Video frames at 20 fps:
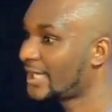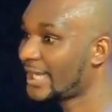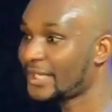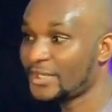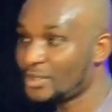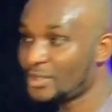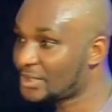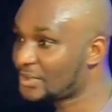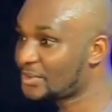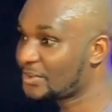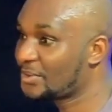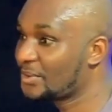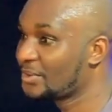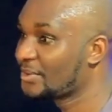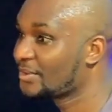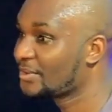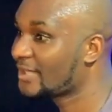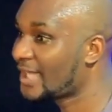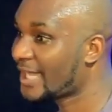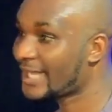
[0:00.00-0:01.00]
I know what to do.
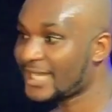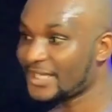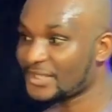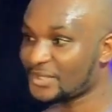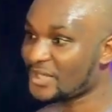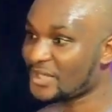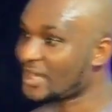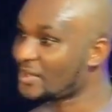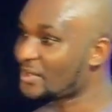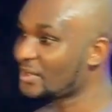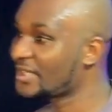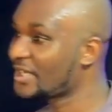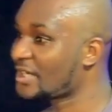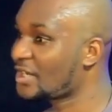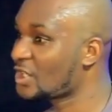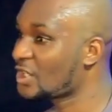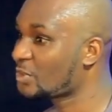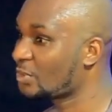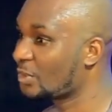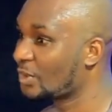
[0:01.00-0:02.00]
I can sugarcoat the
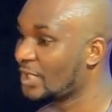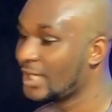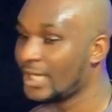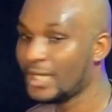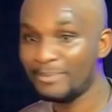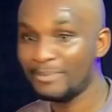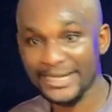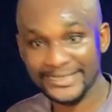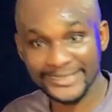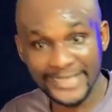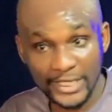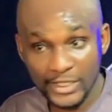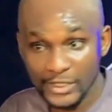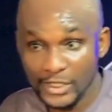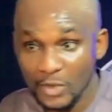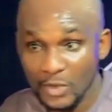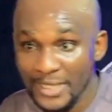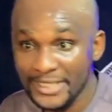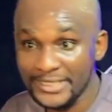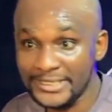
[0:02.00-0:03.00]
gospel. But I tell you
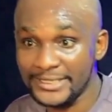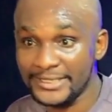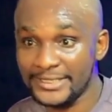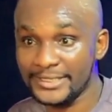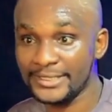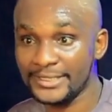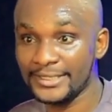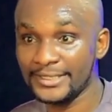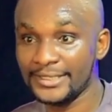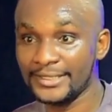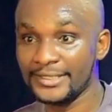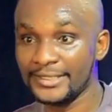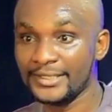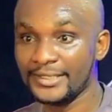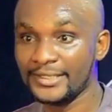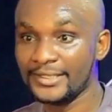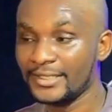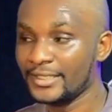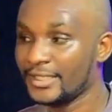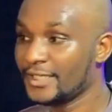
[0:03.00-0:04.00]
the way it is.
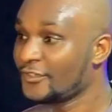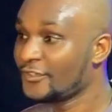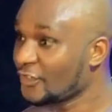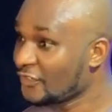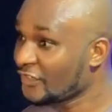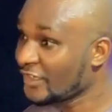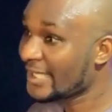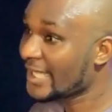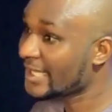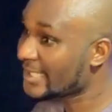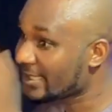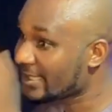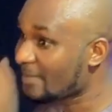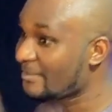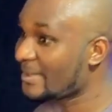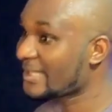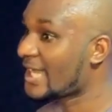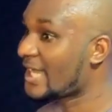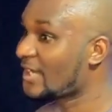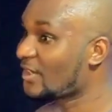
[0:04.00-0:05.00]
If you feel there is
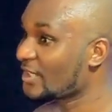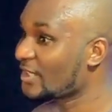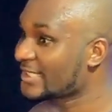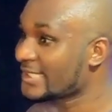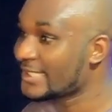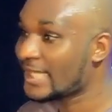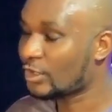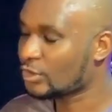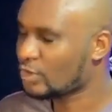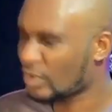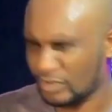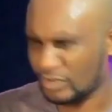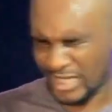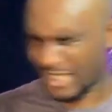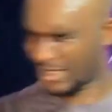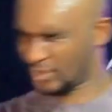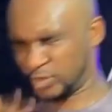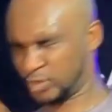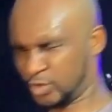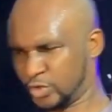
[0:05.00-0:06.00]
a better anointing that will just
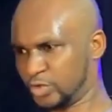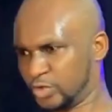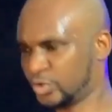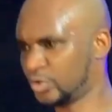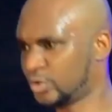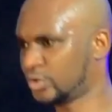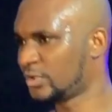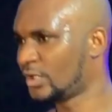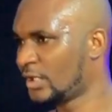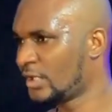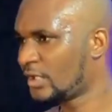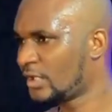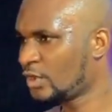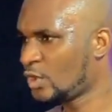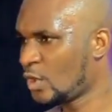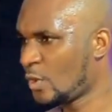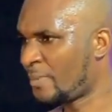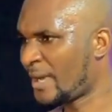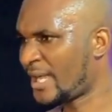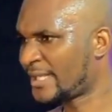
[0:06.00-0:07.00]
like
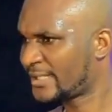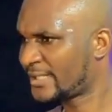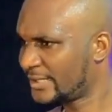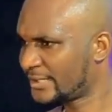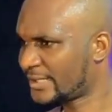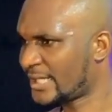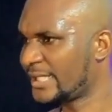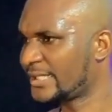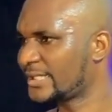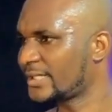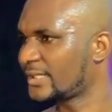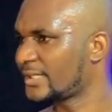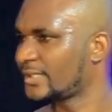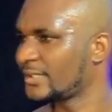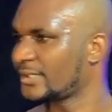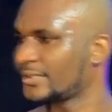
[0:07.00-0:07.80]
you pass, try it.